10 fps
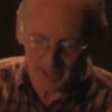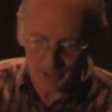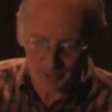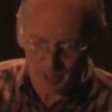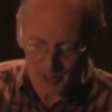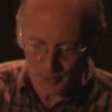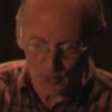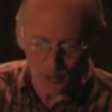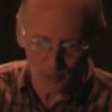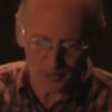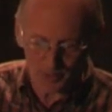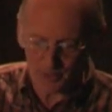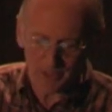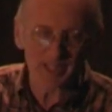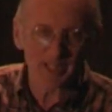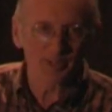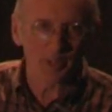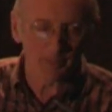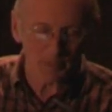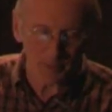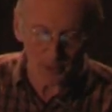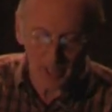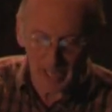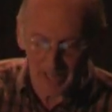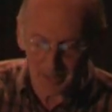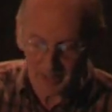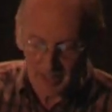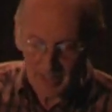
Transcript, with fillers: too much force, and you could easily stop it with your hand.